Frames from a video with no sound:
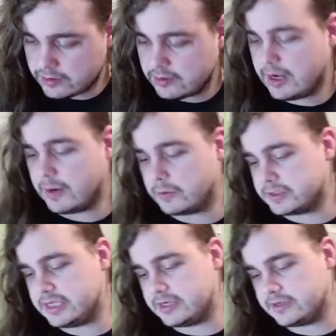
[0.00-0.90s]
I wrote
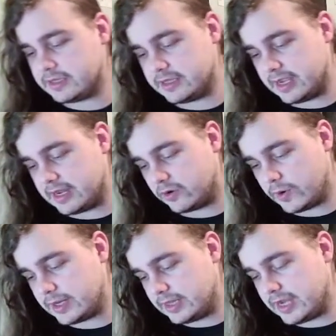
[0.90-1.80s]
there that they had a
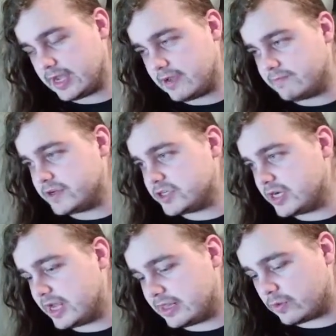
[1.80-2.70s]
great late game vision,
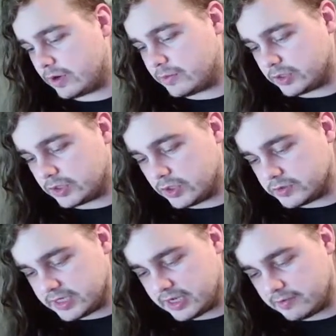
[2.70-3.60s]
and they were able to close
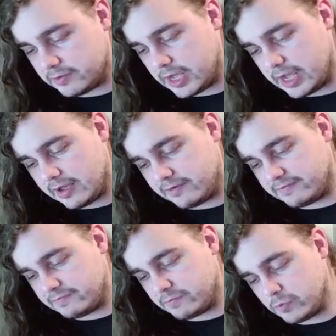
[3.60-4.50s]
it out
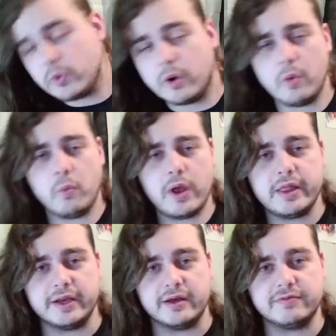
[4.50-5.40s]
well
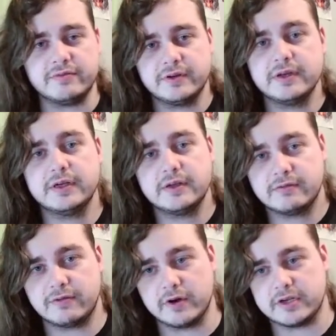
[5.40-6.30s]
enough
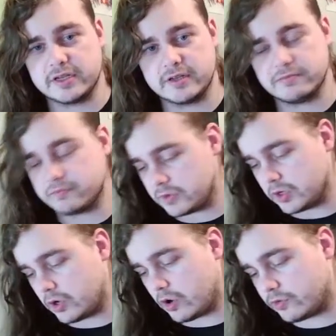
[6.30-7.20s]
for it to
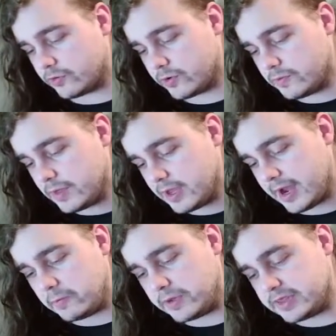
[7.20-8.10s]
go through.
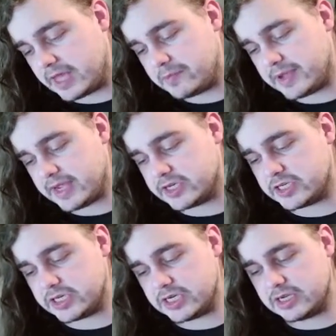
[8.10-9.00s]
And with that,
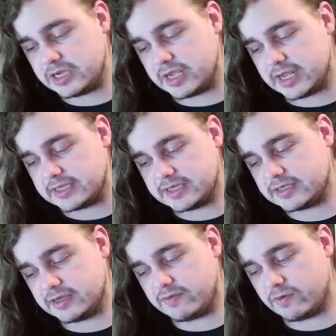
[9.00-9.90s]
PSG get
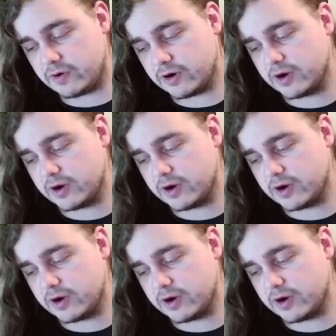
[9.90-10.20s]
6-4,